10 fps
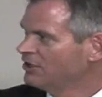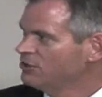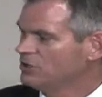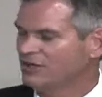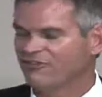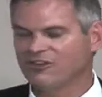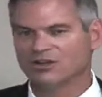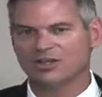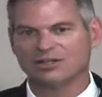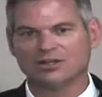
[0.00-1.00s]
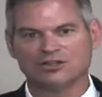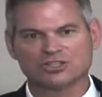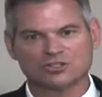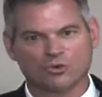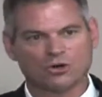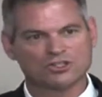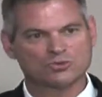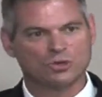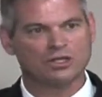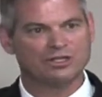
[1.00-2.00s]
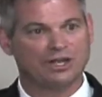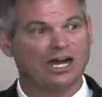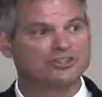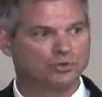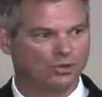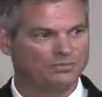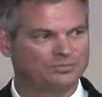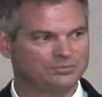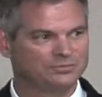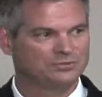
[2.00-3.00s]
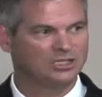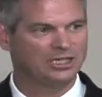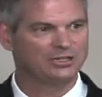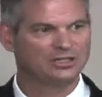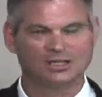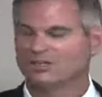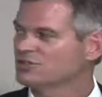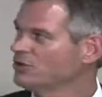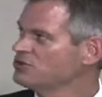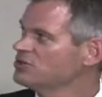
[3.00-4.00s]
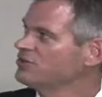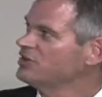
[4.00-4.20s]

you can feel a little sore, swollen nodule. Okay? So those are the